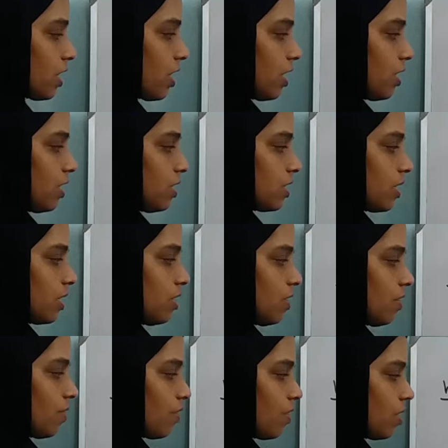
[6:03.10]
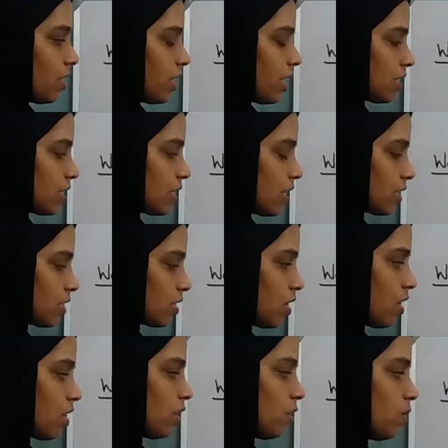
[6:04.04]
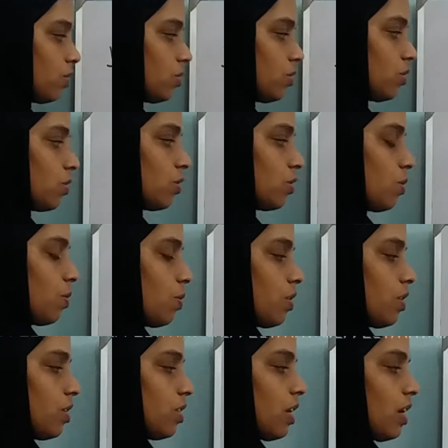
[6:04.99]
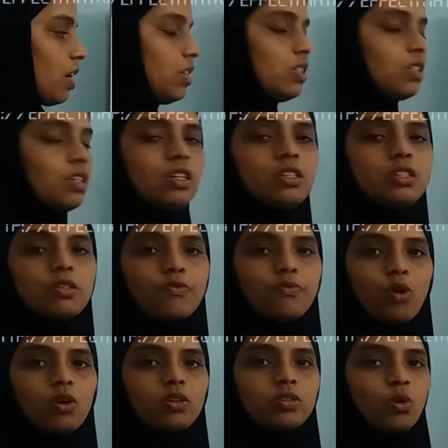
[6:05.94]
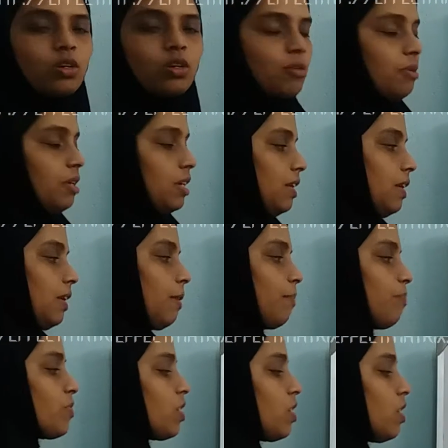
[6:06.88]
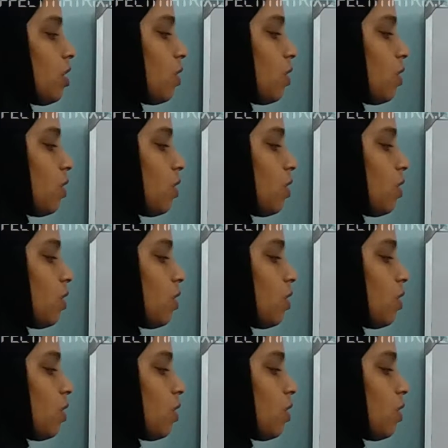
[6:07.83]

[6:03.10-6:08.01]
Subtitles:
check the condition, s less than or equal to 0. The condition is false automatically.